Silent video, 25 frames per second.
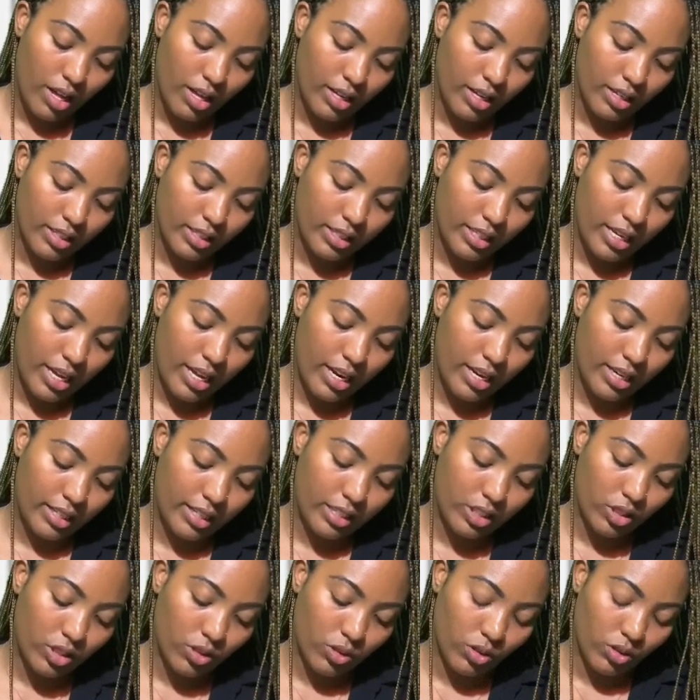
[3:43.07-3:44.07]
10
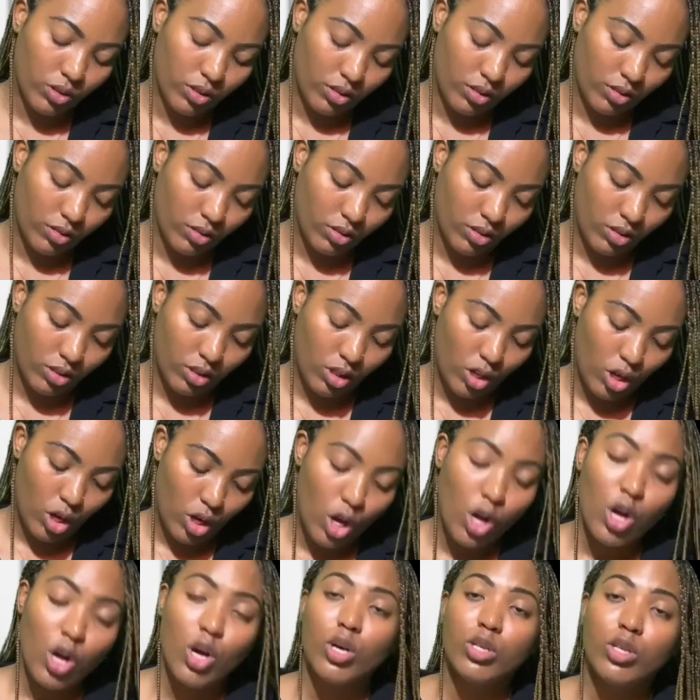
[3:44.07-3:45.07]
liters.
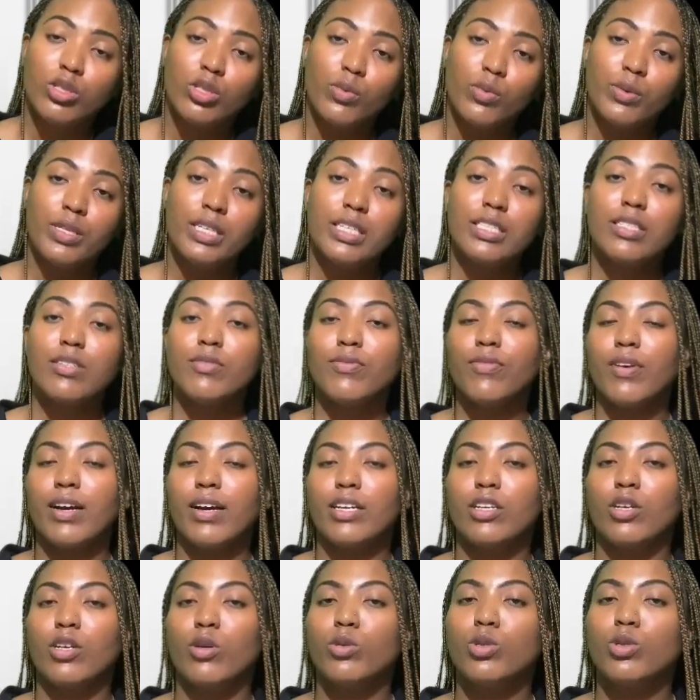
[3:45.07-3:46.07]
So we need to find
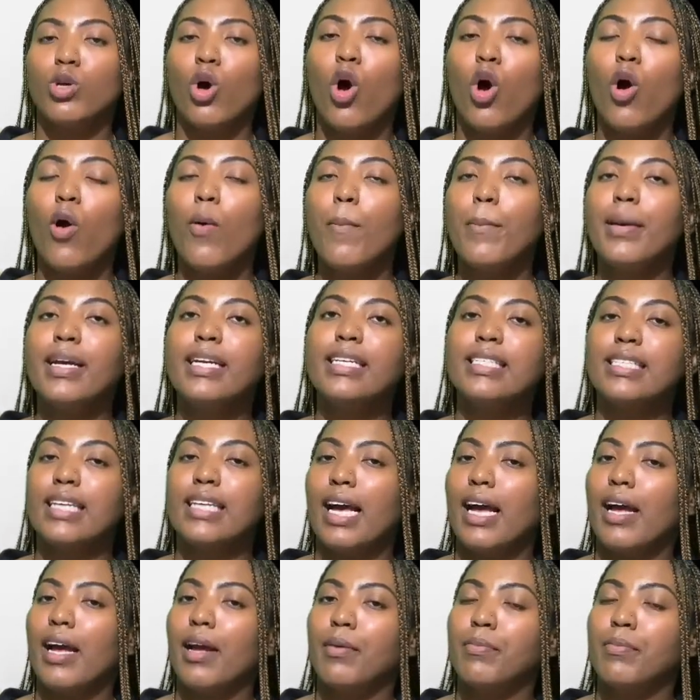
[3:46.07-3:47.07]
out how many
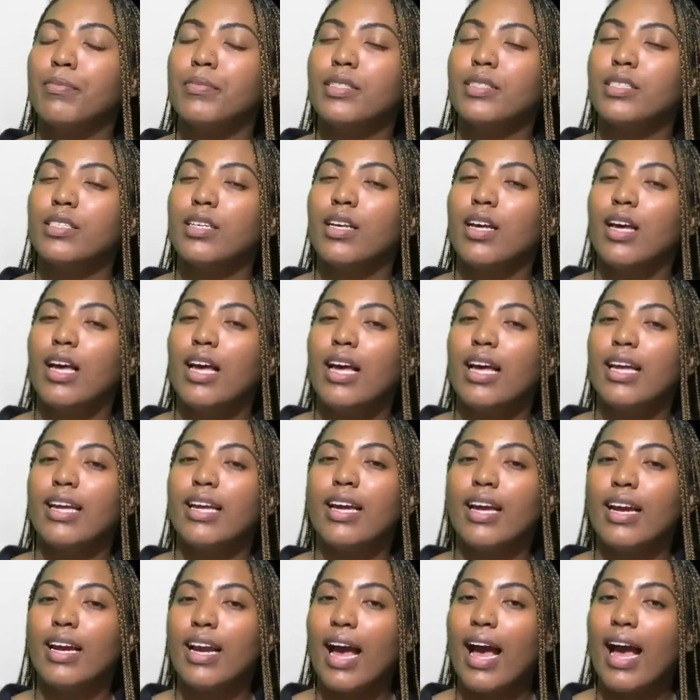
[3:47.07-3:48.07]
times can
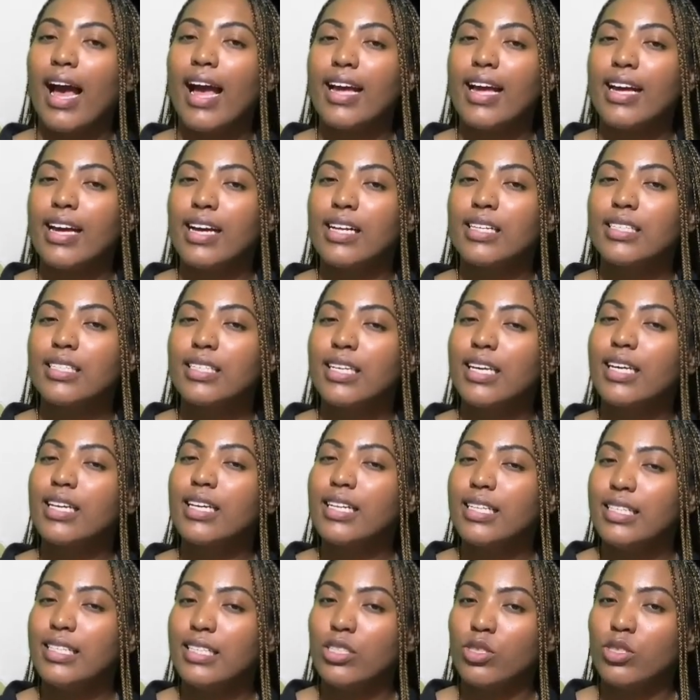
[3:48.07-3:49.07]
I get 10
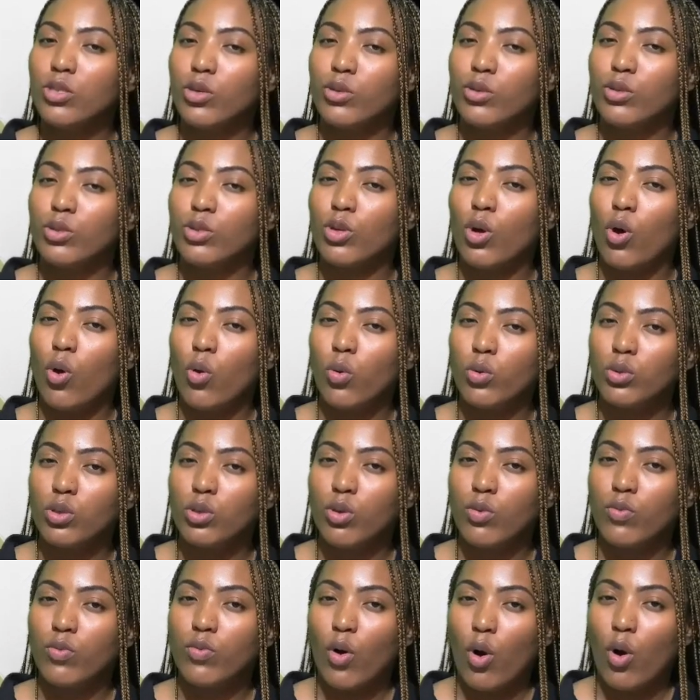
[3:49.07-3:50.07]
liters out of
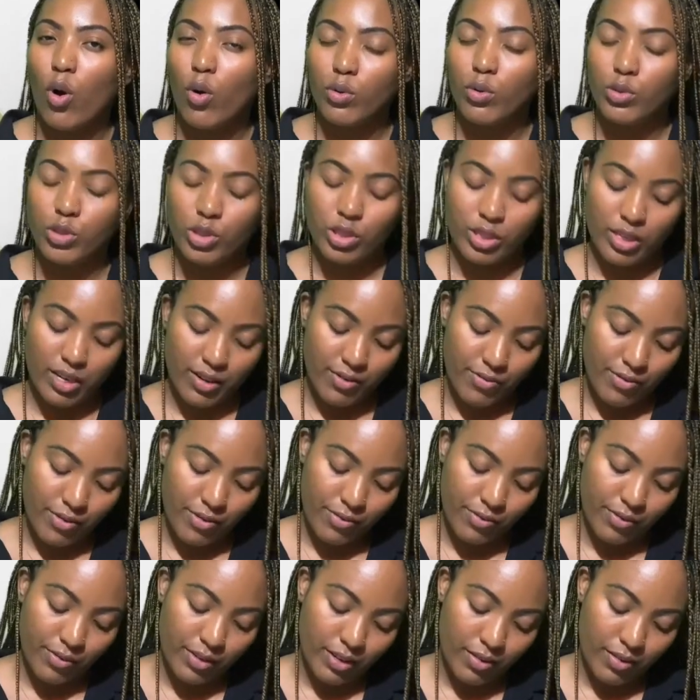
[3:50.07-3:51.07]

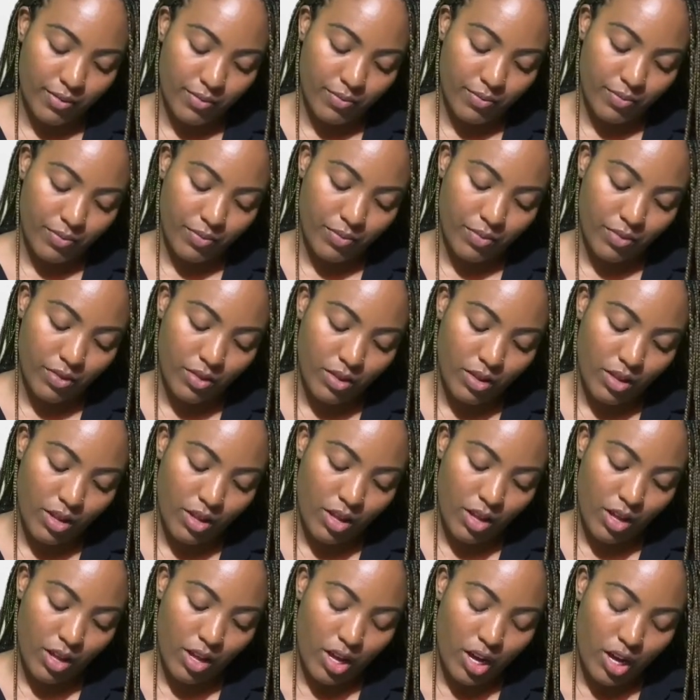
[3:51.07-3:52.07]
150.
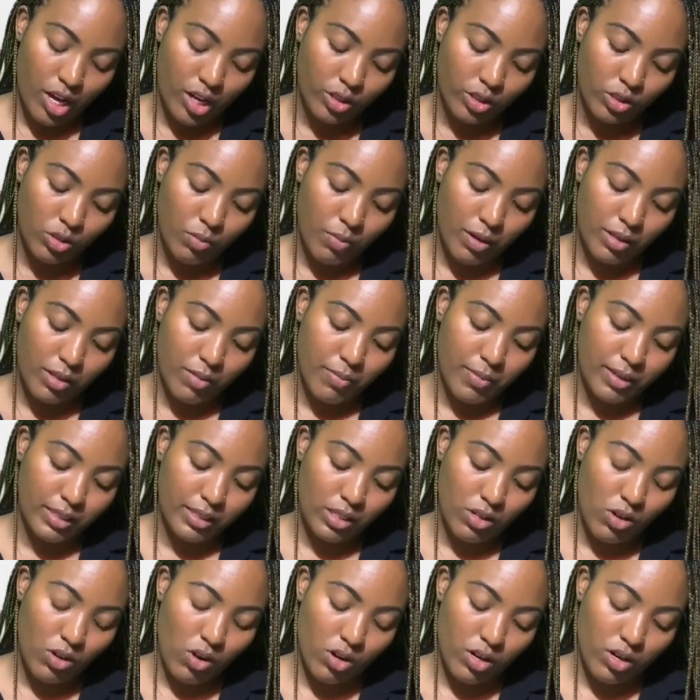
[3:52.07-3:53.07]
So
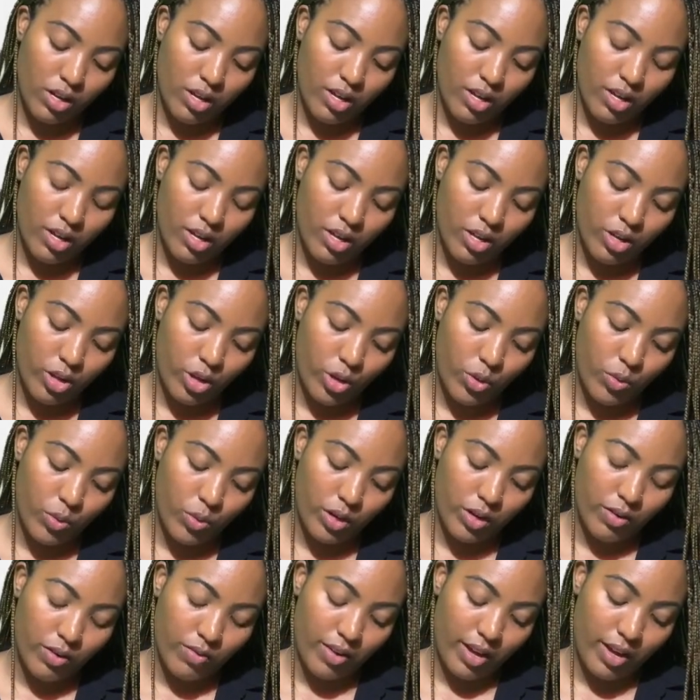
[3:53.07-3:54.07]
mathematically, you would
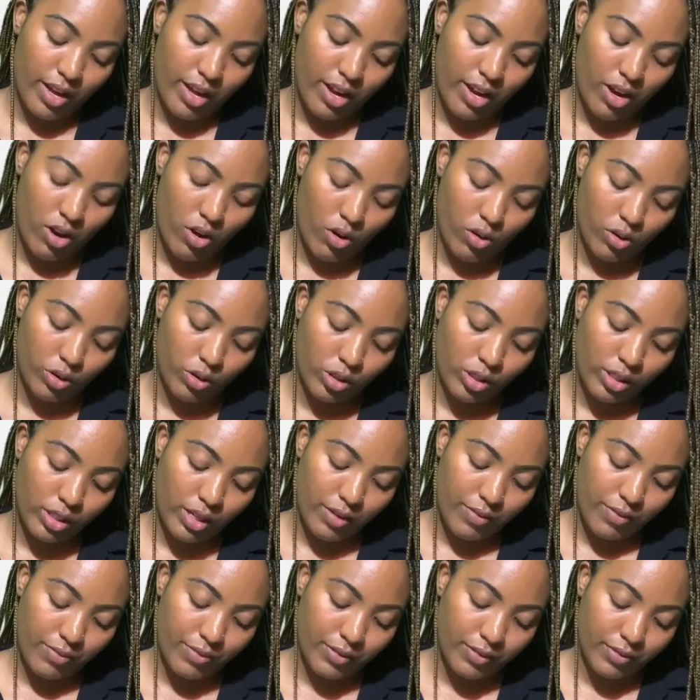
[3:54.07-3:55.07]
divide
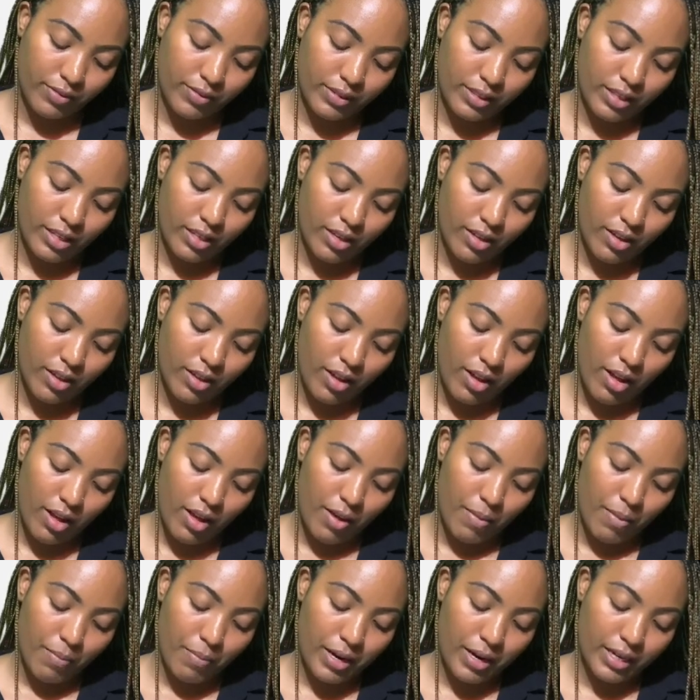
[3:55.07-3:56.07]
150
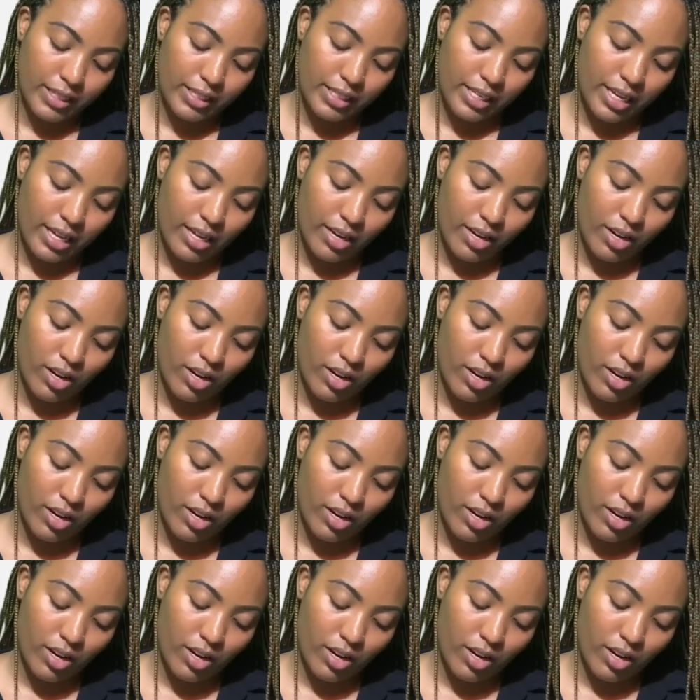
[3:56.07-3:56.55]
by 10,